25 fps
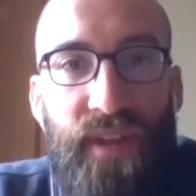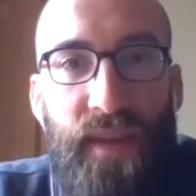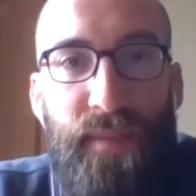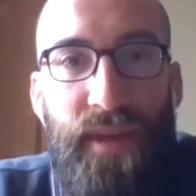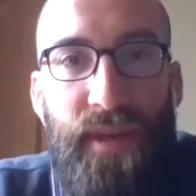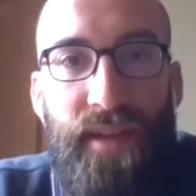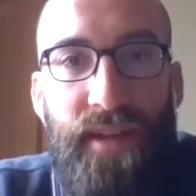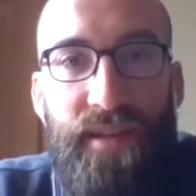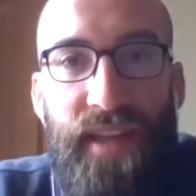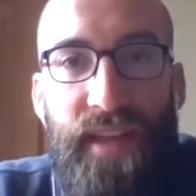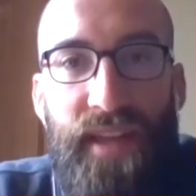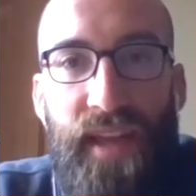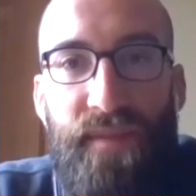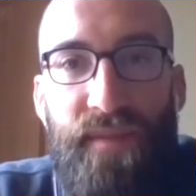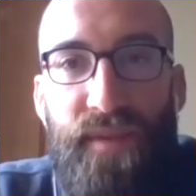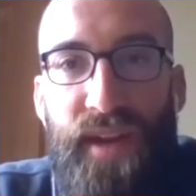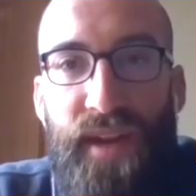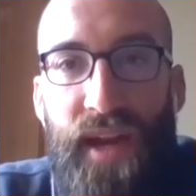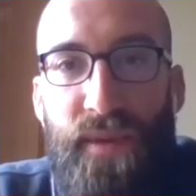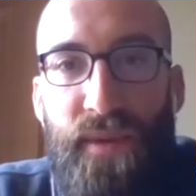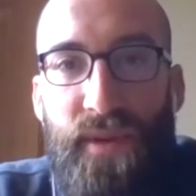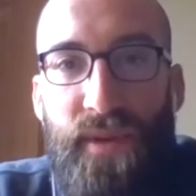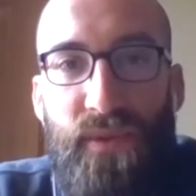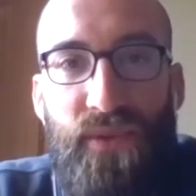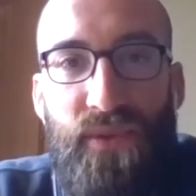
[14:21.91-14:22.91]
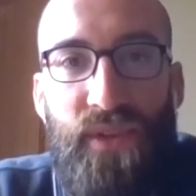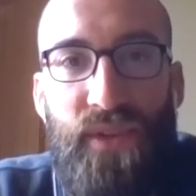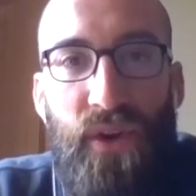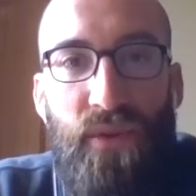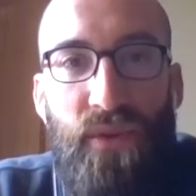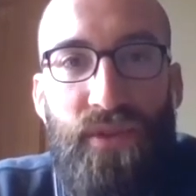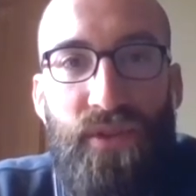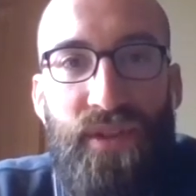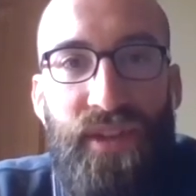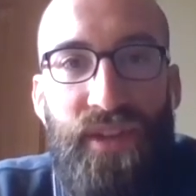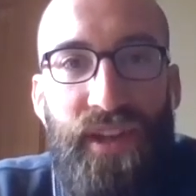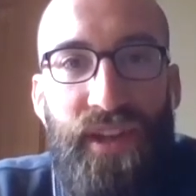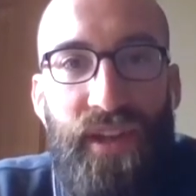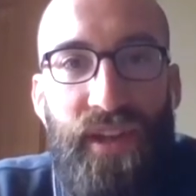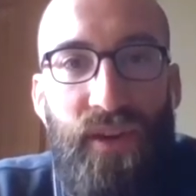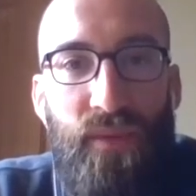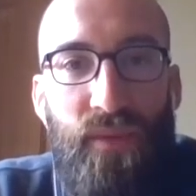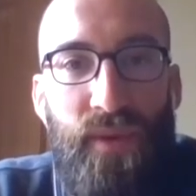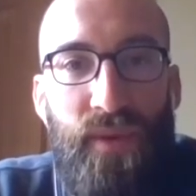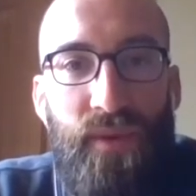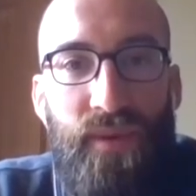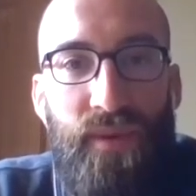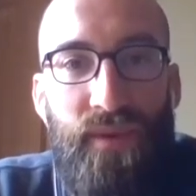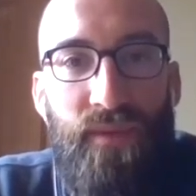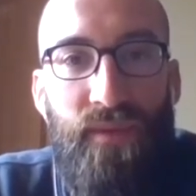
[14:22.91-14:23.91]
I mean, Dave and I, when he was coaching here,
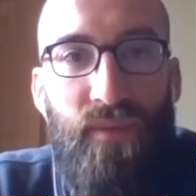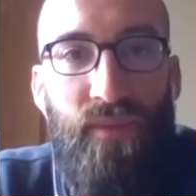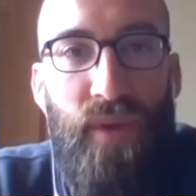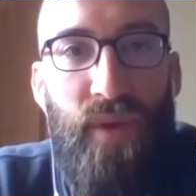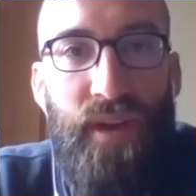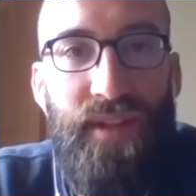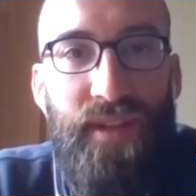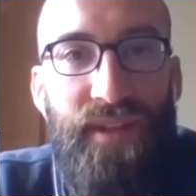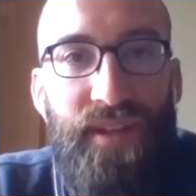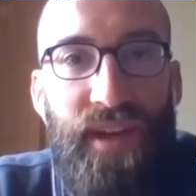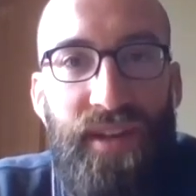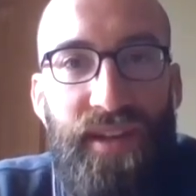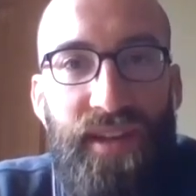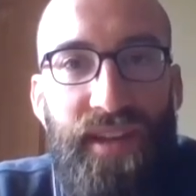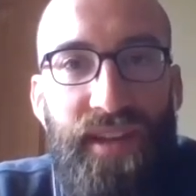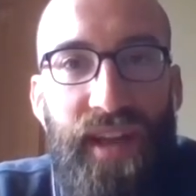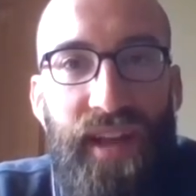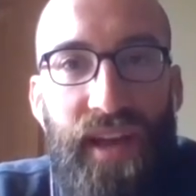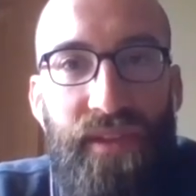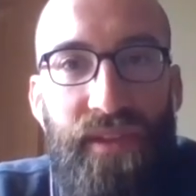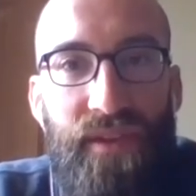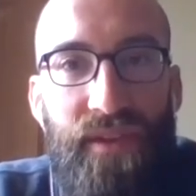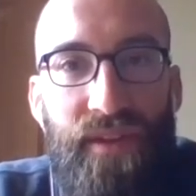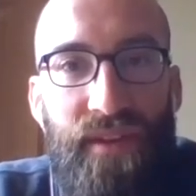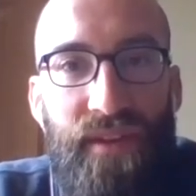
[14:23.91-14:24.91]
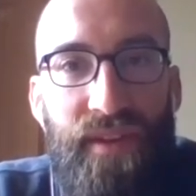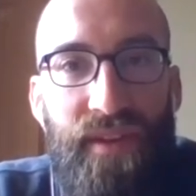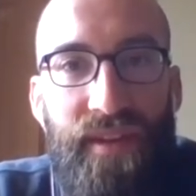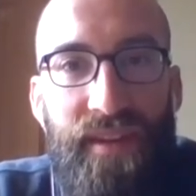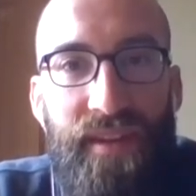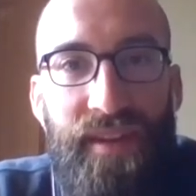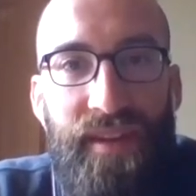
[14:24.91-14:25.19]
we would run a ton together